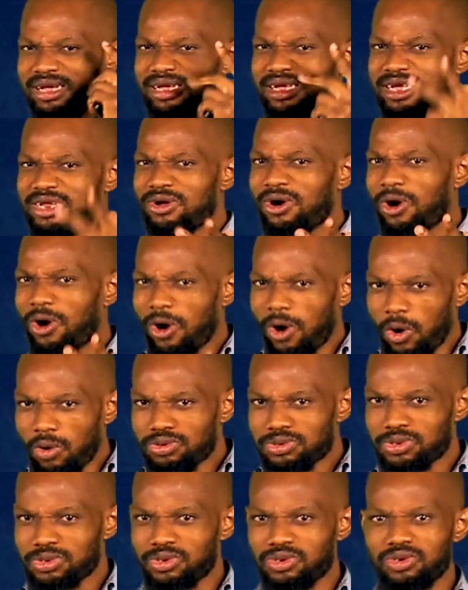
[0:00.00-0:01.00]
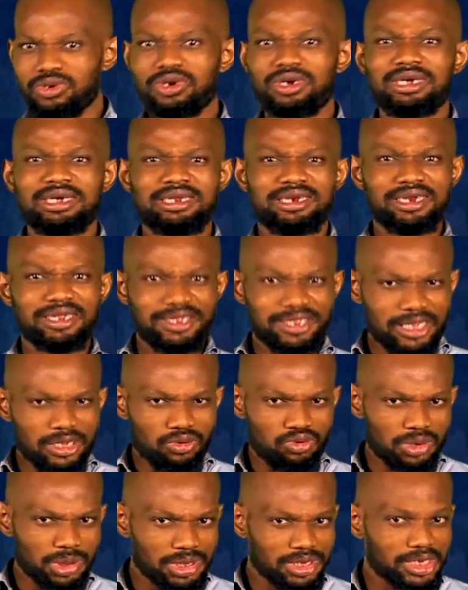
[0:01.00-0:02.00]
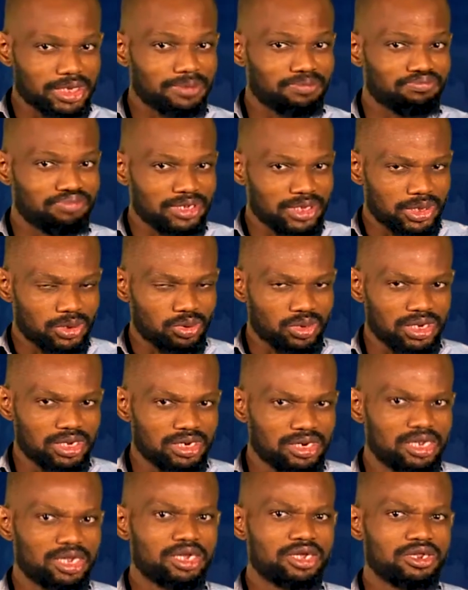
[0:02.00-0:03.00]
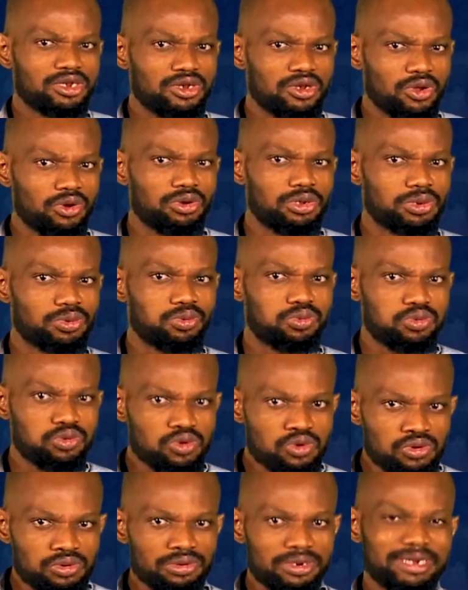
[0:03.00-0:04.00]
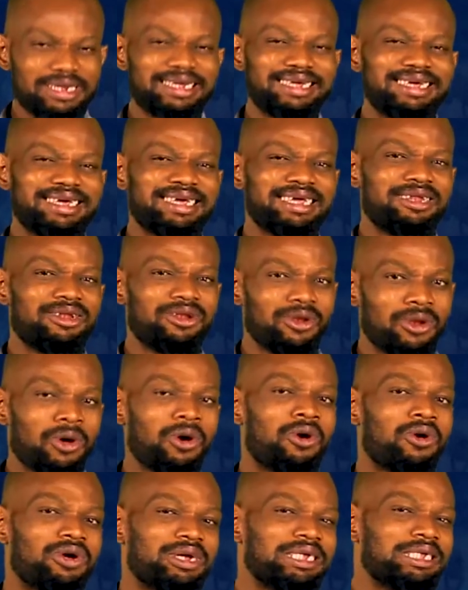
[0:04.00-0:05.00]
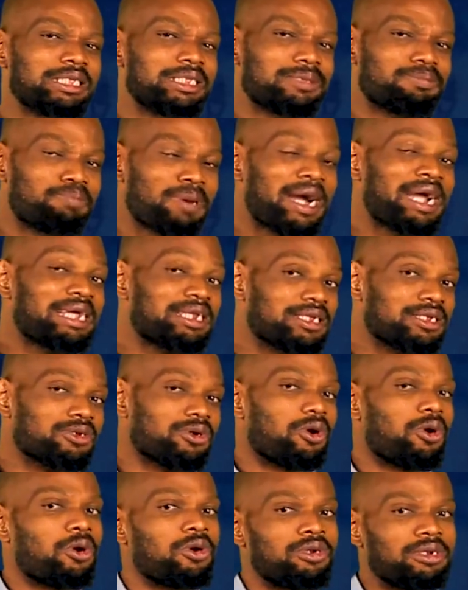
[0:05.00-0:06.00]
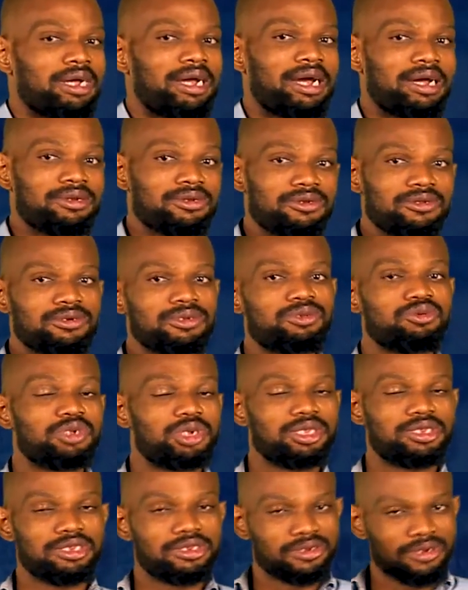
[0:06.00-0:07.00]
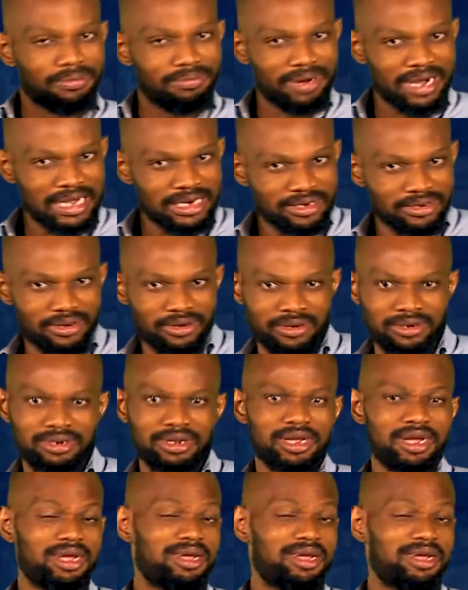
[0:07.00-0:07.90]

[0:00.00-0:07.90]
it also distinguishes between those who a law is binding on and those which it is not binding on.